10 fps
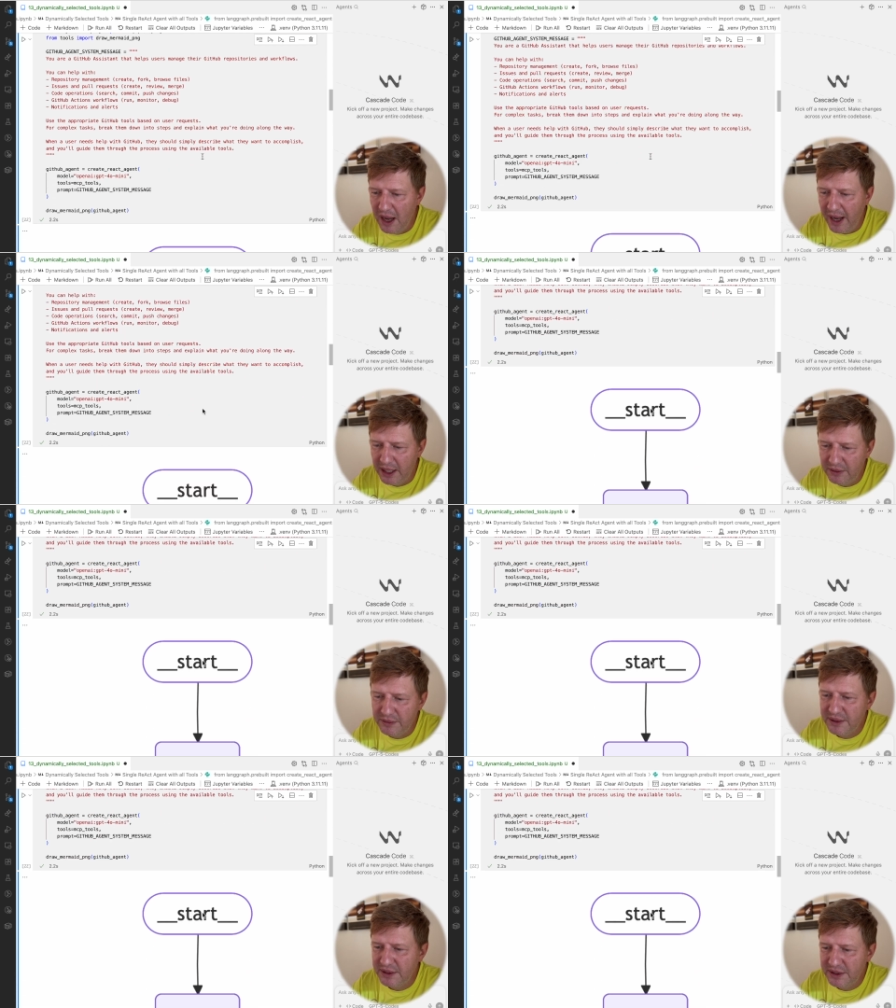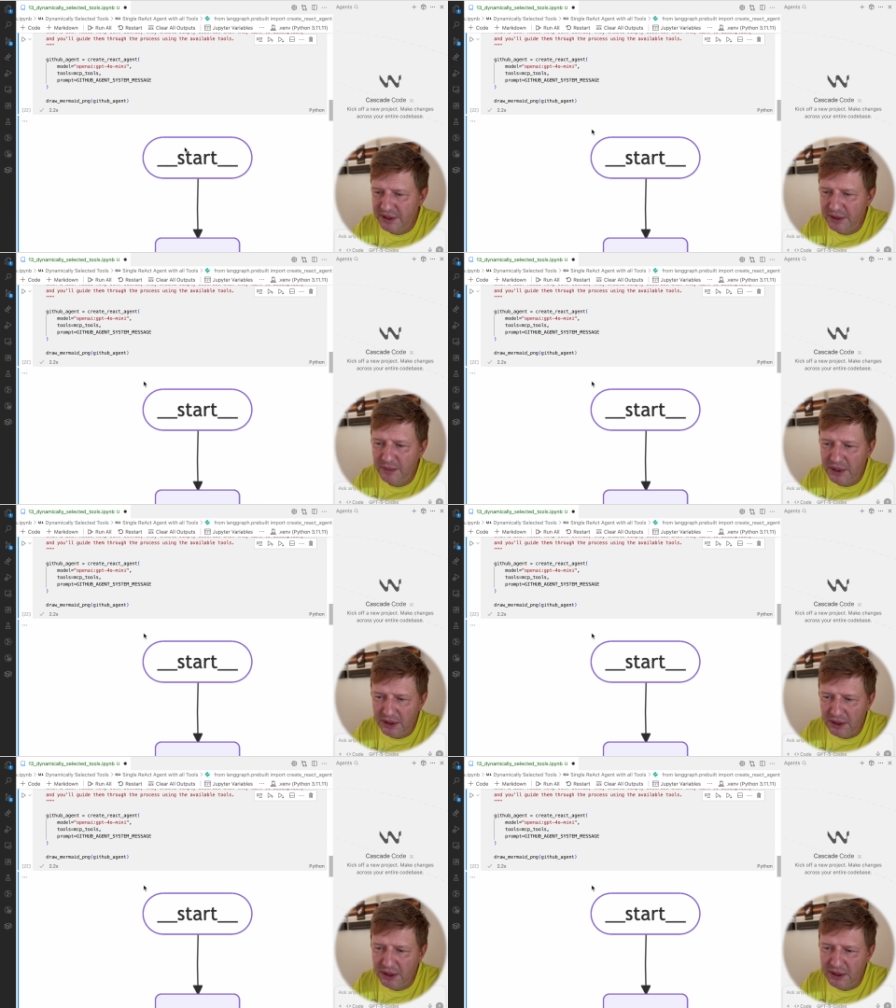And even as a
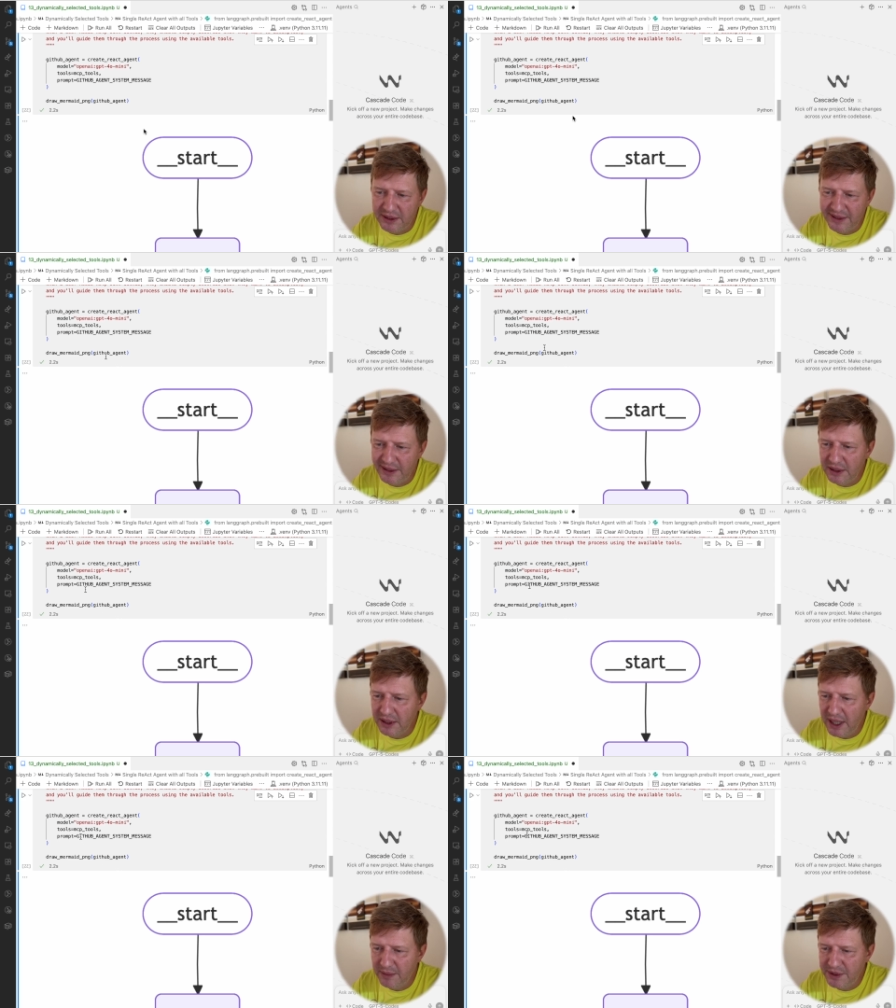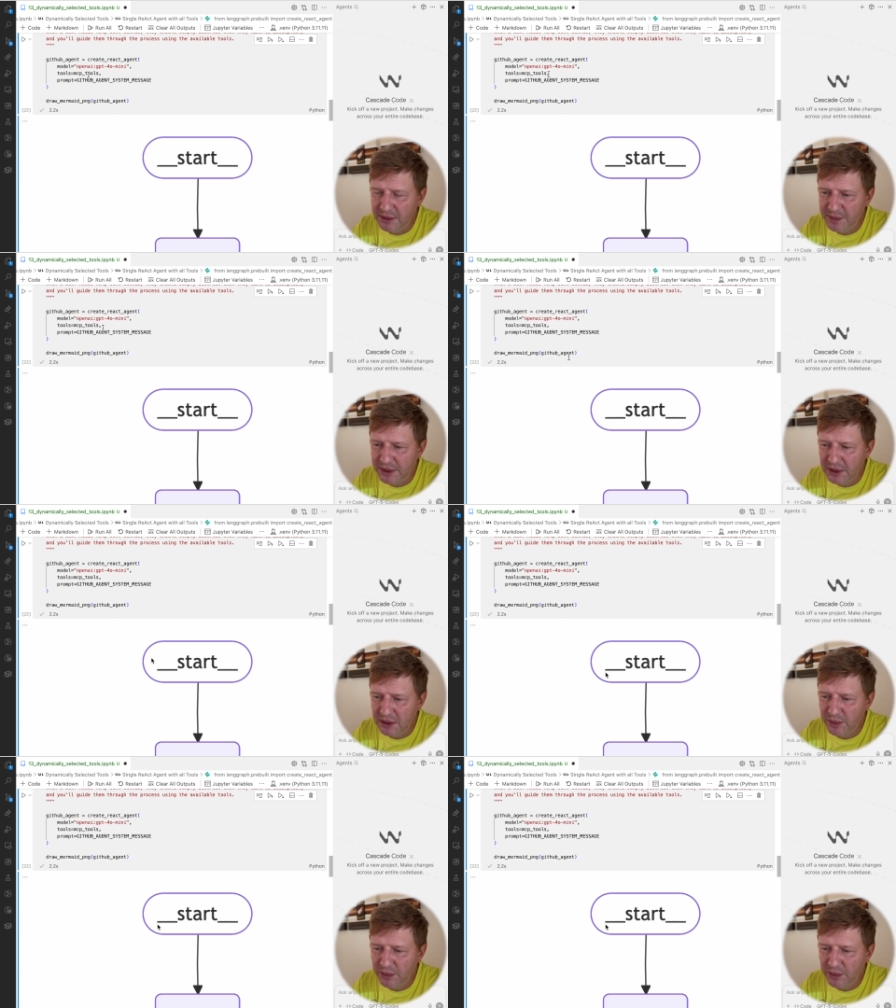single, uh, single MCP,